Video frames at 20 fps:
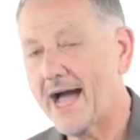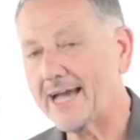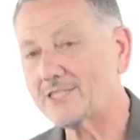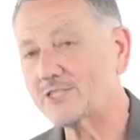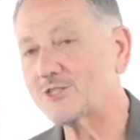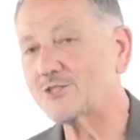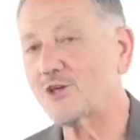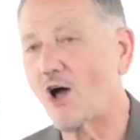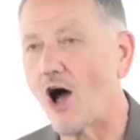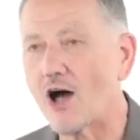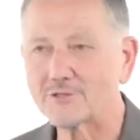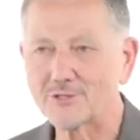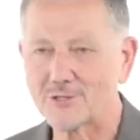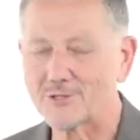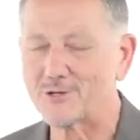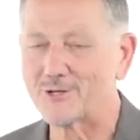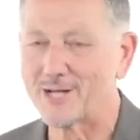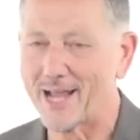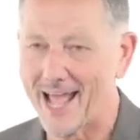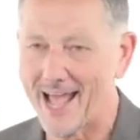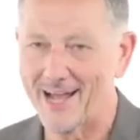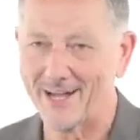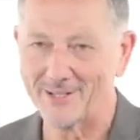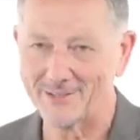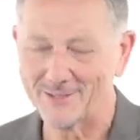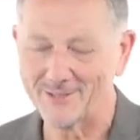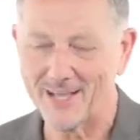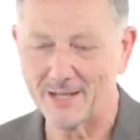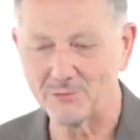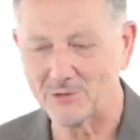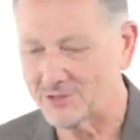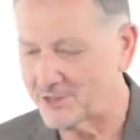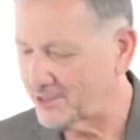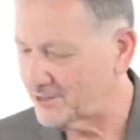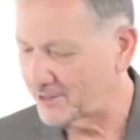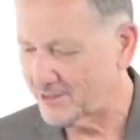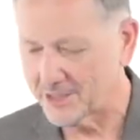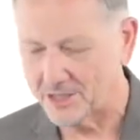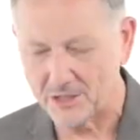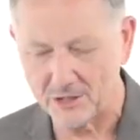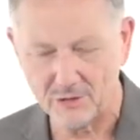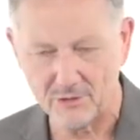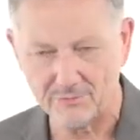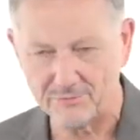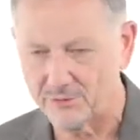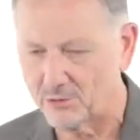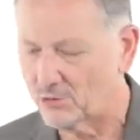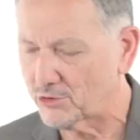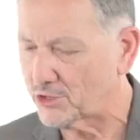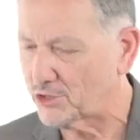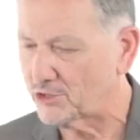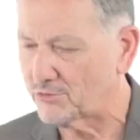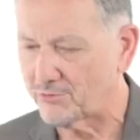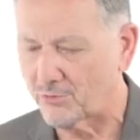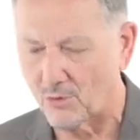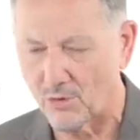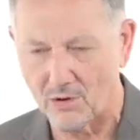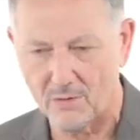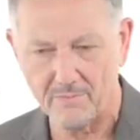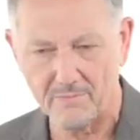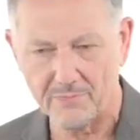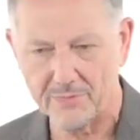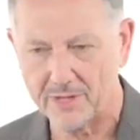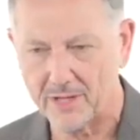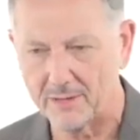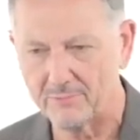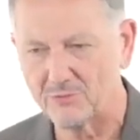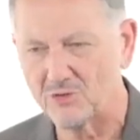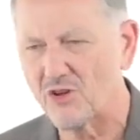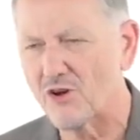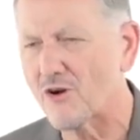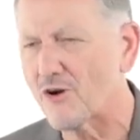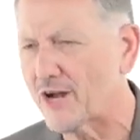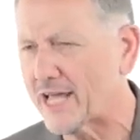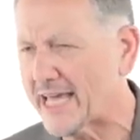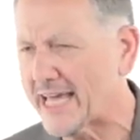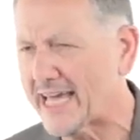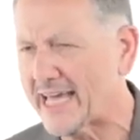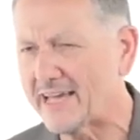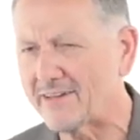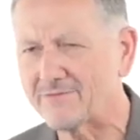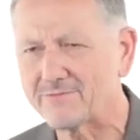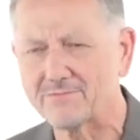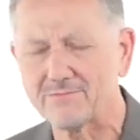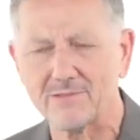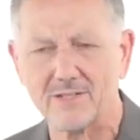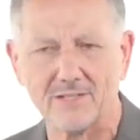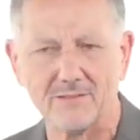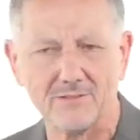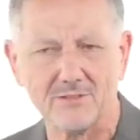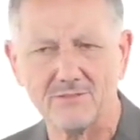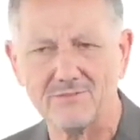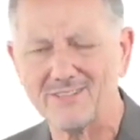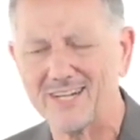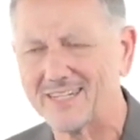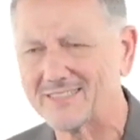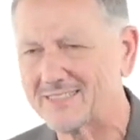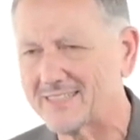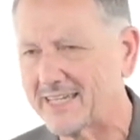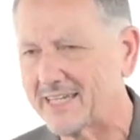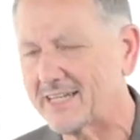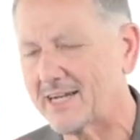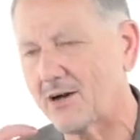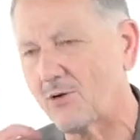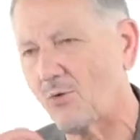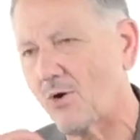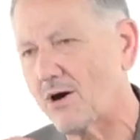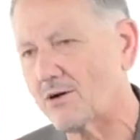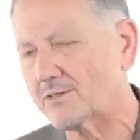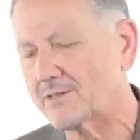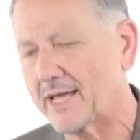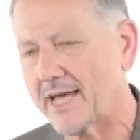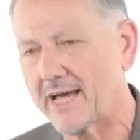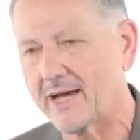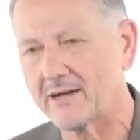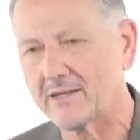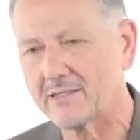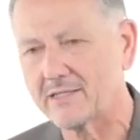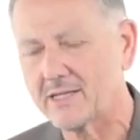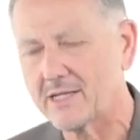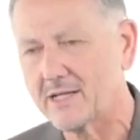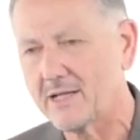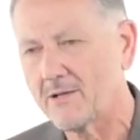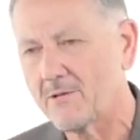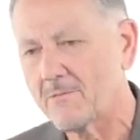I saunter down. I'm still in the full uniform. I'm dirty, dusty, and I walk down.